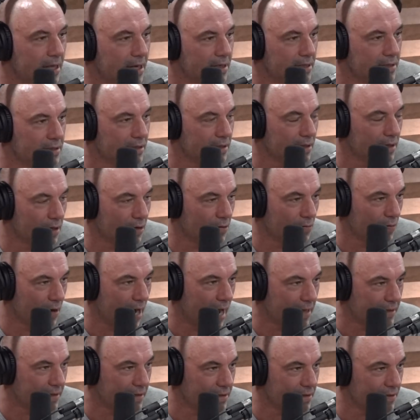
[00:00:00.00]
has a, a
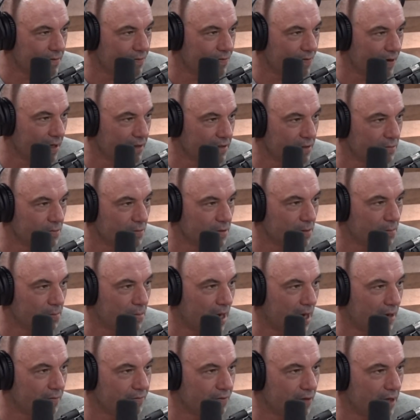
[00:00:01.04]
rat that's infected with a
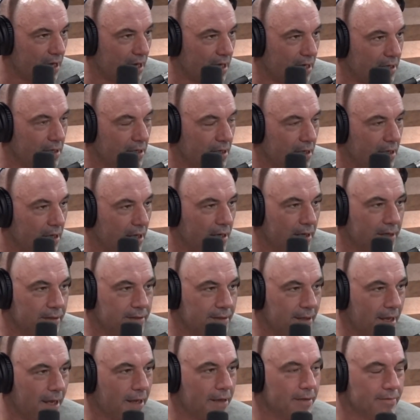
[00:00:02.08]
botfly, and
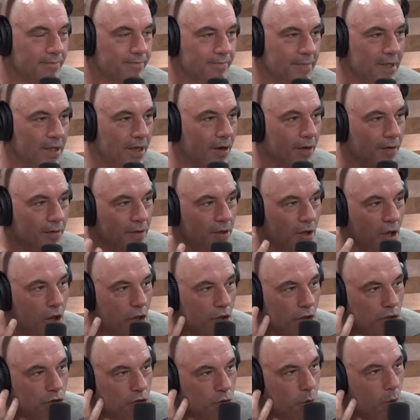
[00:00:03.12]
it's like you know
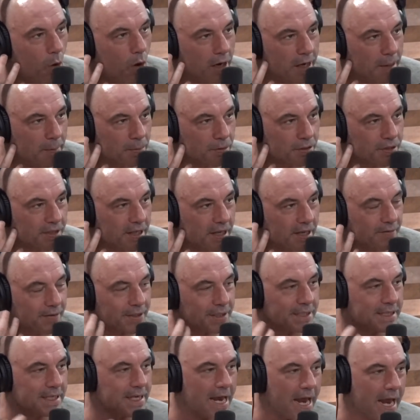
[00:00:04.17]
twenty percent of
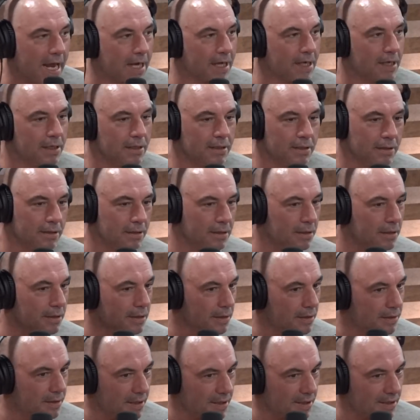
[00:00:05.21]
its neck. Yeah,
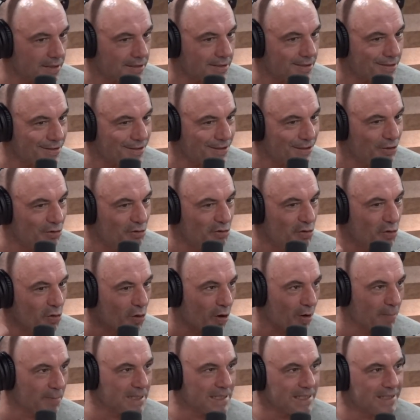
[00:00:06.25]
the thing is this
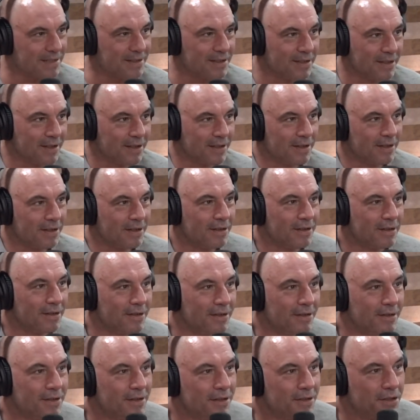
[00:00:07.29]
enormous,
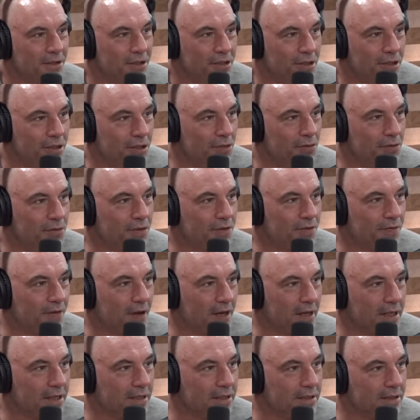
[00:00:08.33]
huge
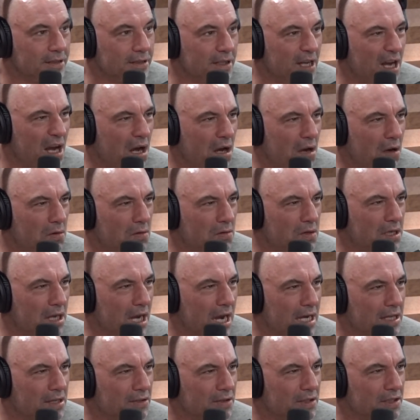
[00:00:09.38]
fucking. Oh
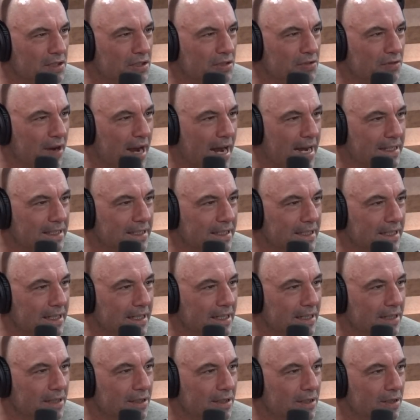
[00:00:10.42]
god, they're extracting
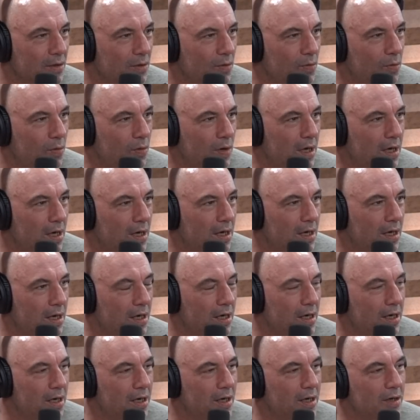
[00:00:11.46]
it.
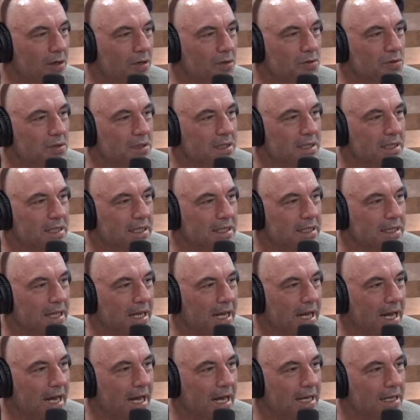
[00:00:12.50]
Whoa, look at
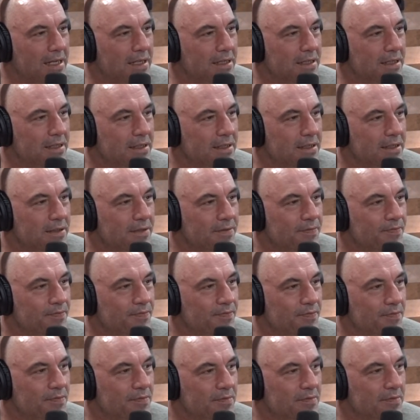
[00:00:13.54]
that. Yeah, and it's
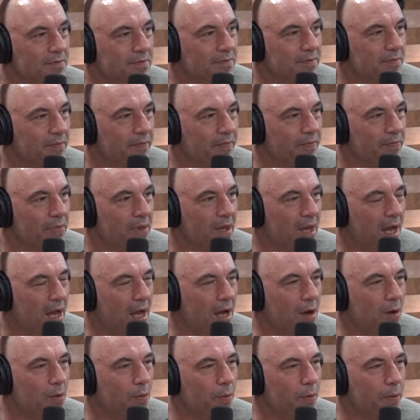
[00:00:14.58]
got a little head.
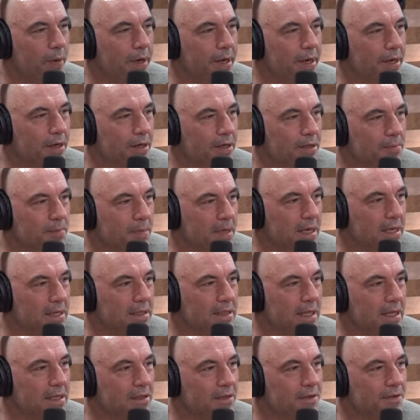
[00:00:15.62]
How weird, man.
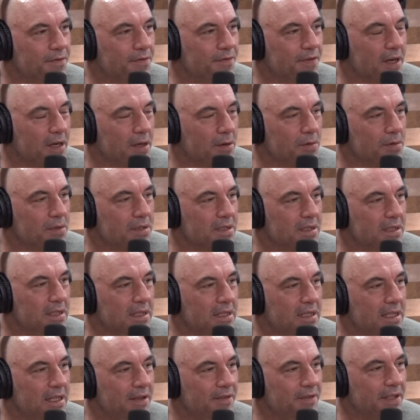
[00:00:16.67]
That little fucker was
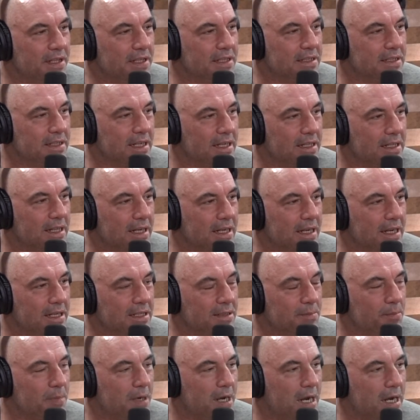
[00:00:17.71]
living inside that
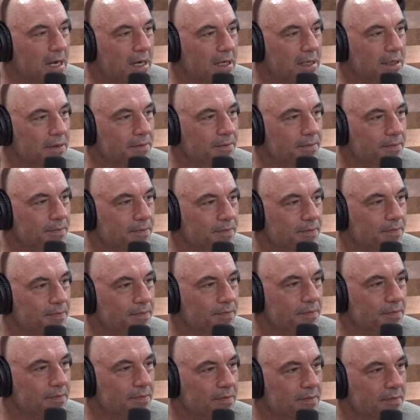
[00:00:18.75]
guy's body. Yeah.
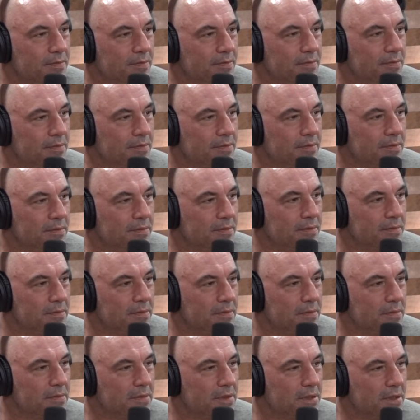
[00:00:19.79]

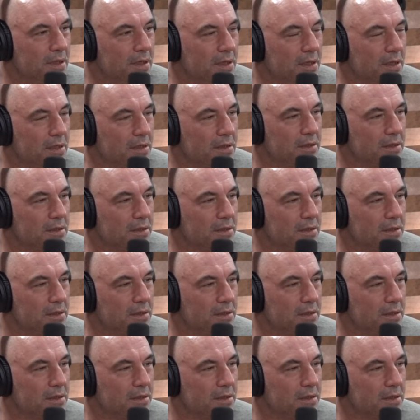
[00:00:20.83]
Ugh.